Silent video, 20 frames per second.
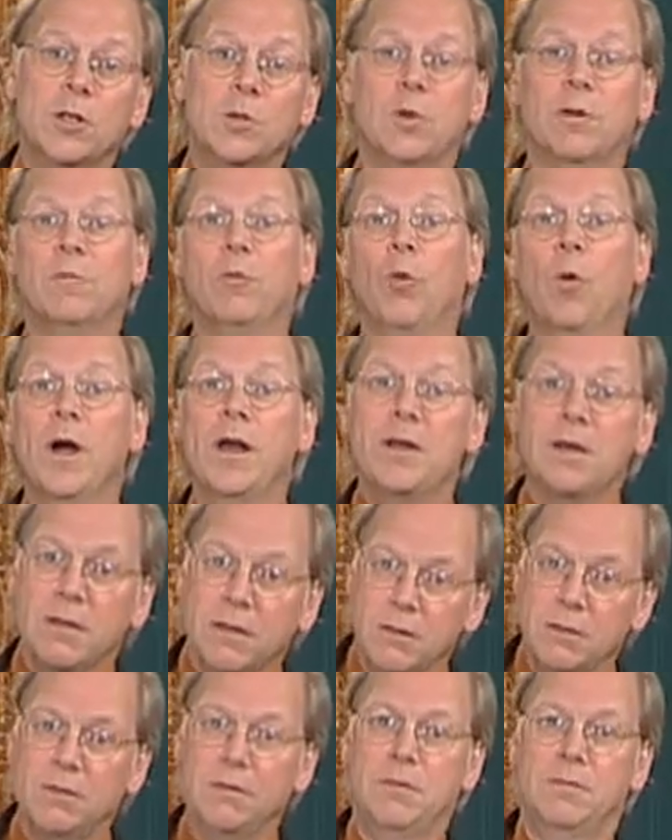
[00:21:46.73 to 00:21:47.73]
to avoid
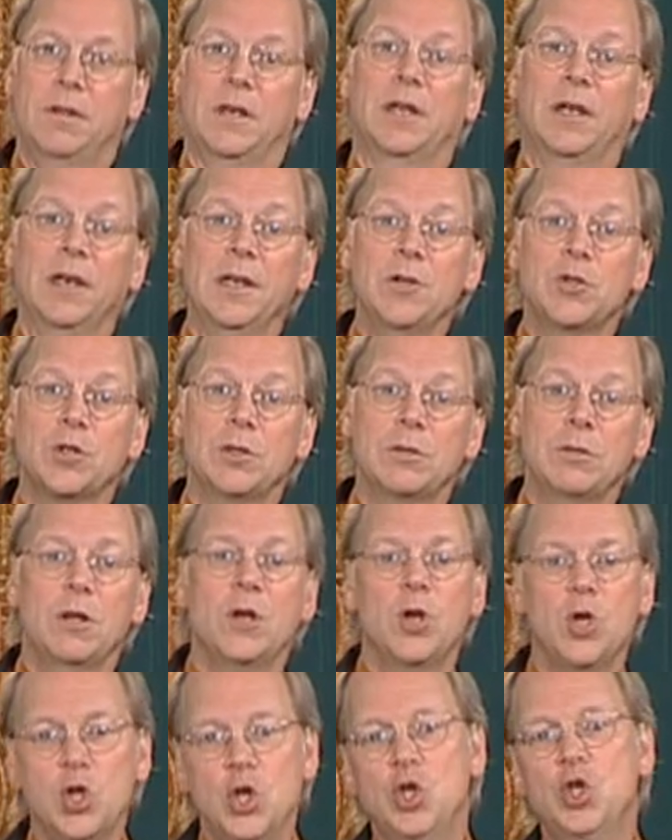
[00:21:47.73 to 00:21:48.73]
the collision,
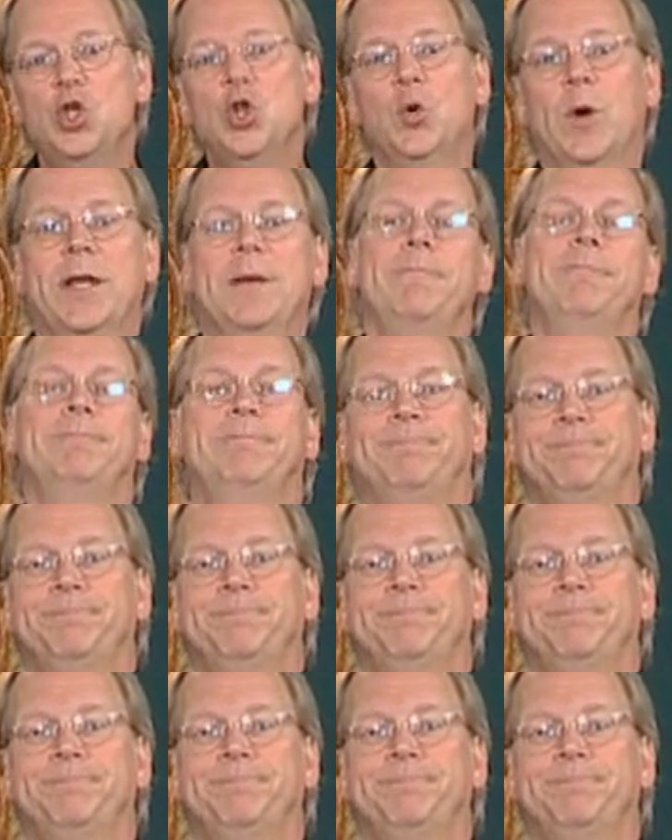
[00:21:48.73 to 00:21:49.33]
you'd do it.